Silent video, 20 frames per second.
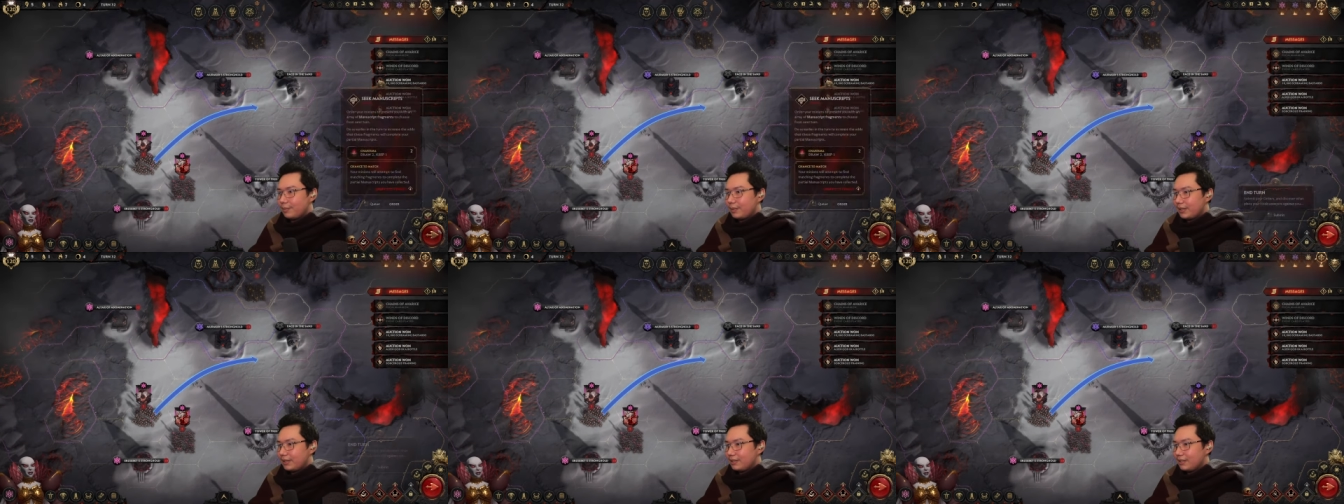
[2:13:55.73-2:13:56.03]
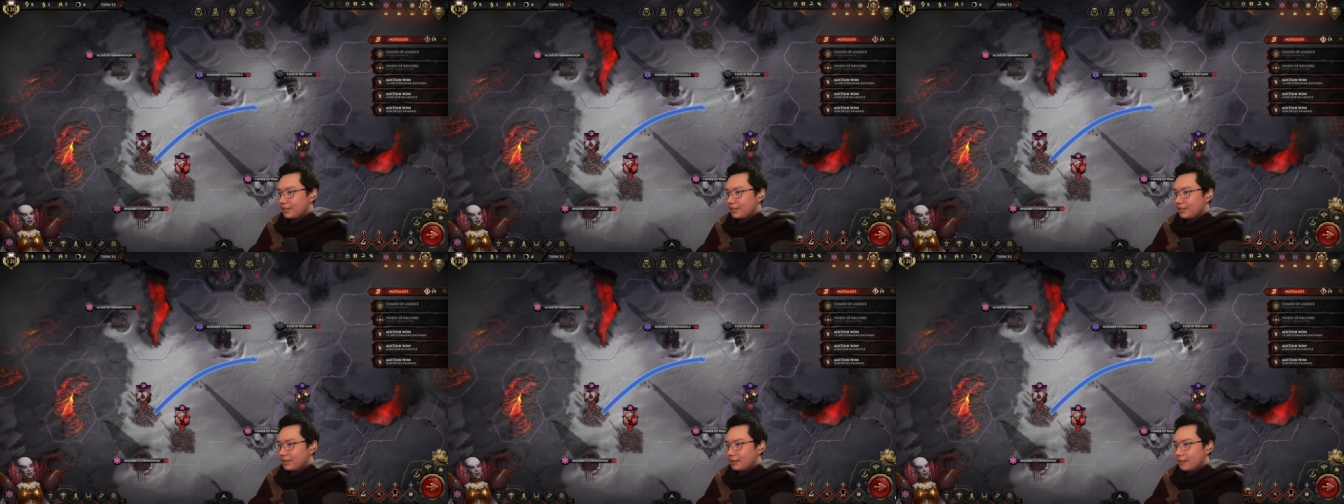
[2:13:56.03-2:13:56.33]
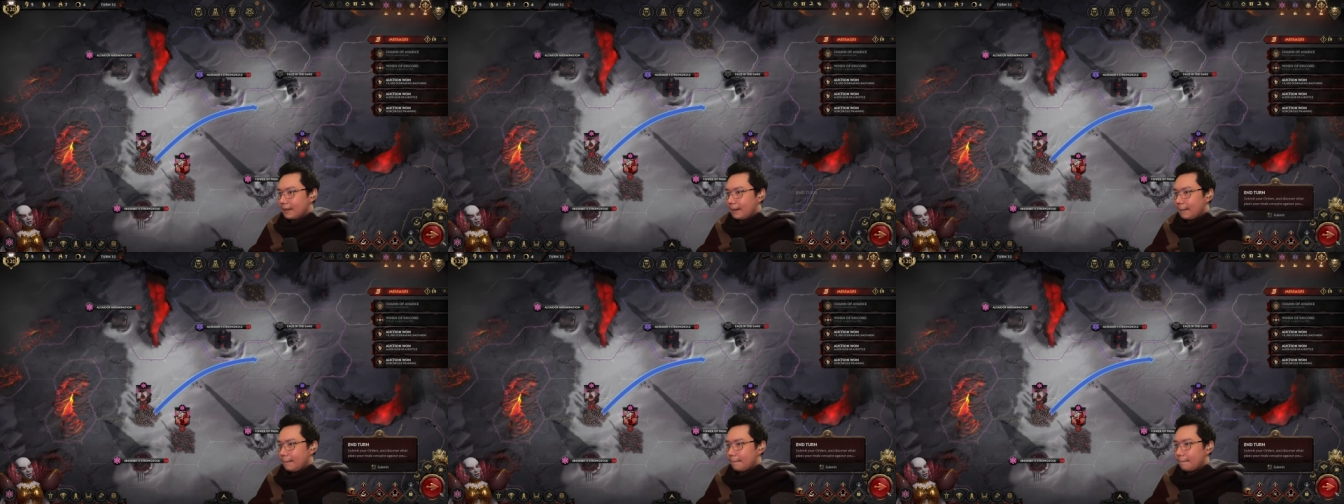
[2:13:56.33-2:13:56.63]
per
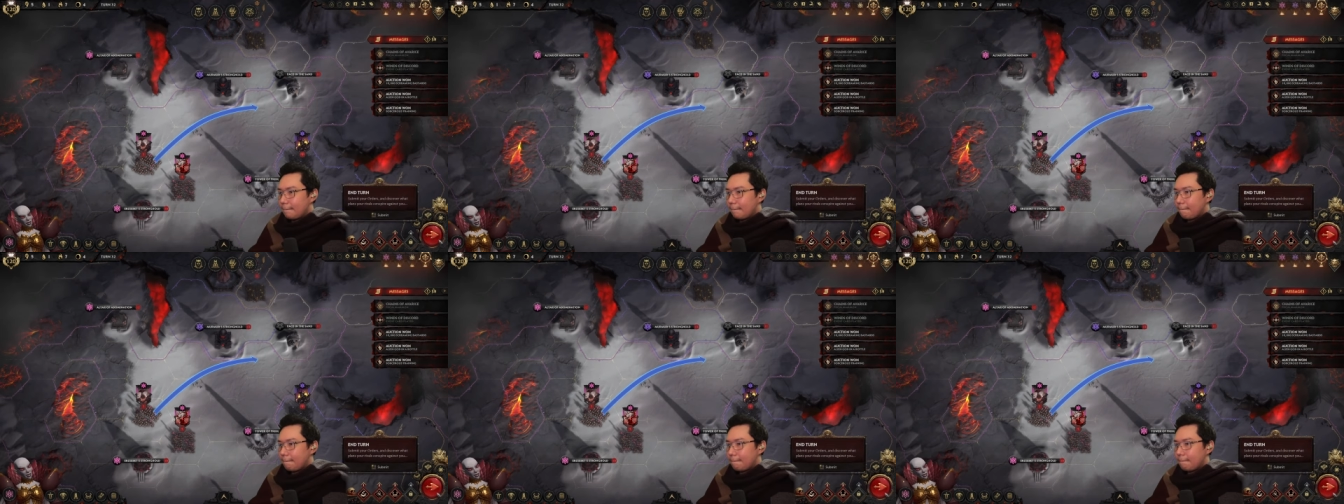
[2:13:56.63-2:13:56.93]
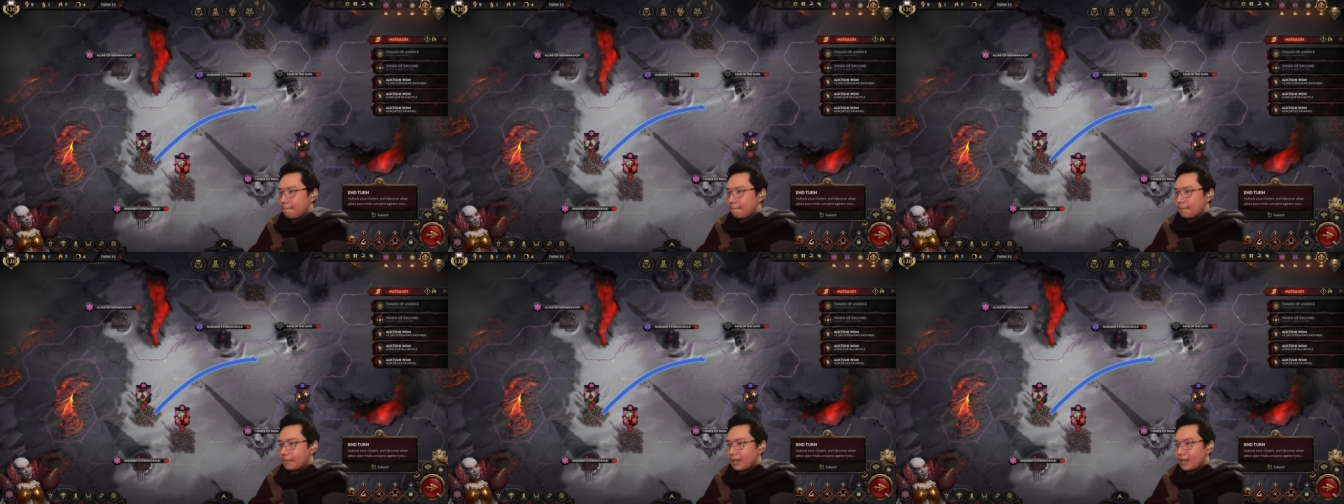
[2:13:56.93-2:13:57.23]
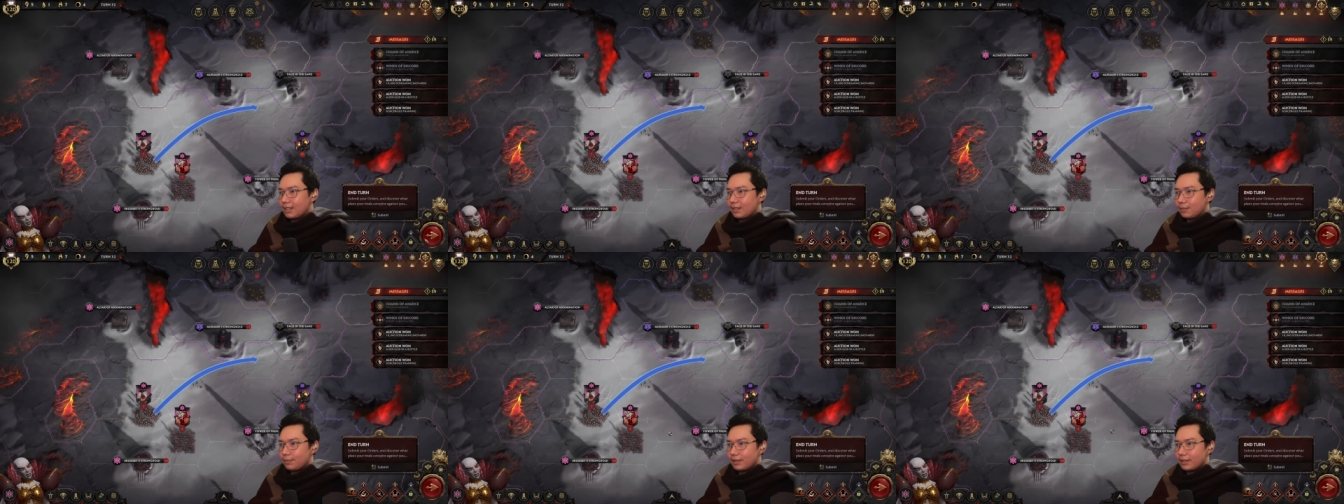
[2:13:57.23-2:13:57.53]
turn.
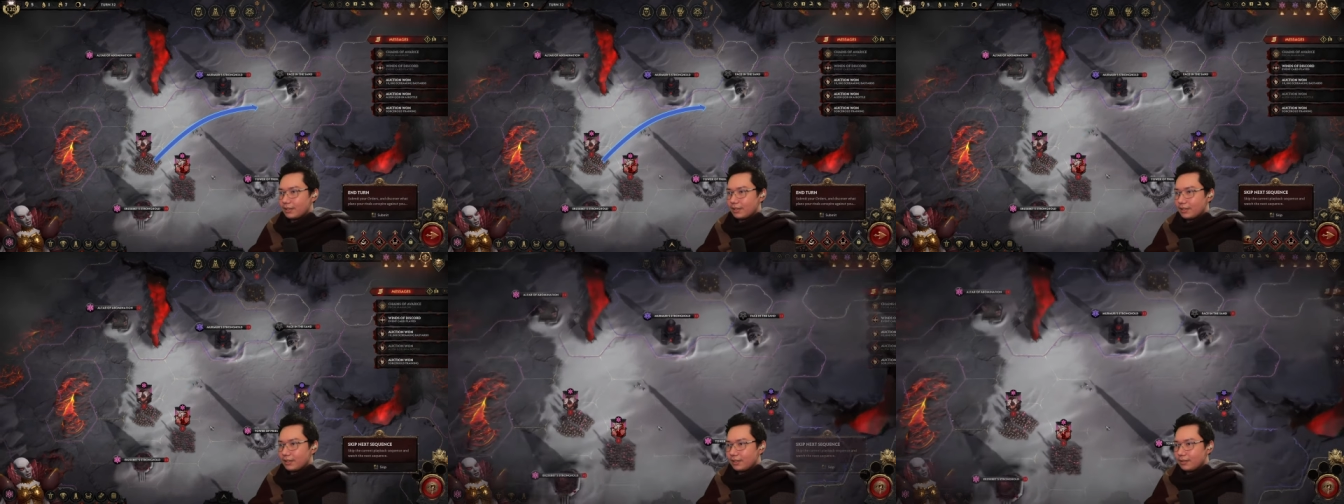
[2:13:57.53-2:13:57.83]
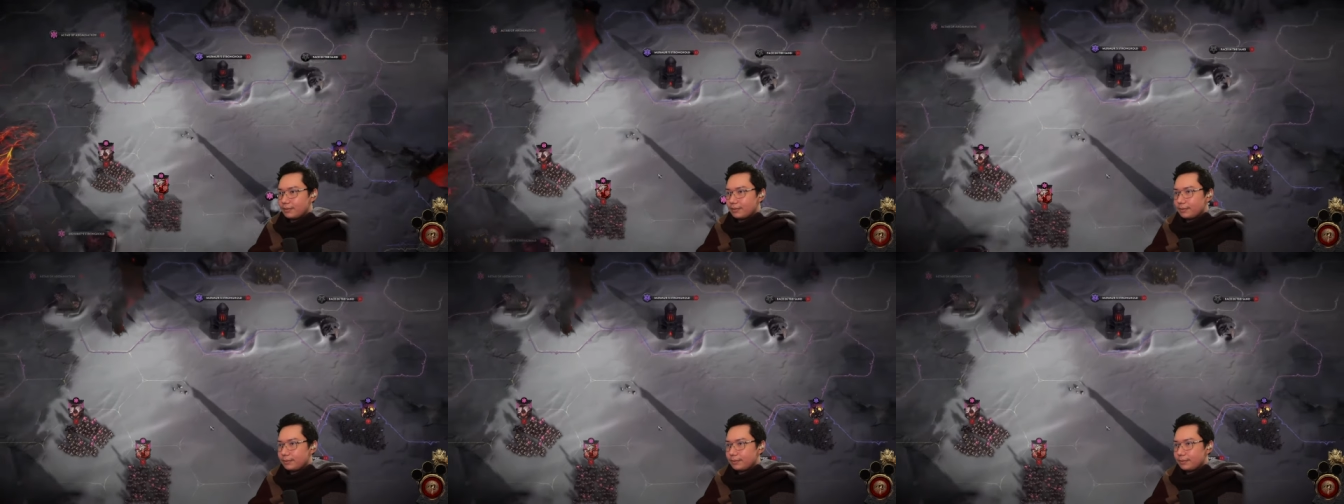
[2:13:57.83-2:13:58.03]
That's pretty good.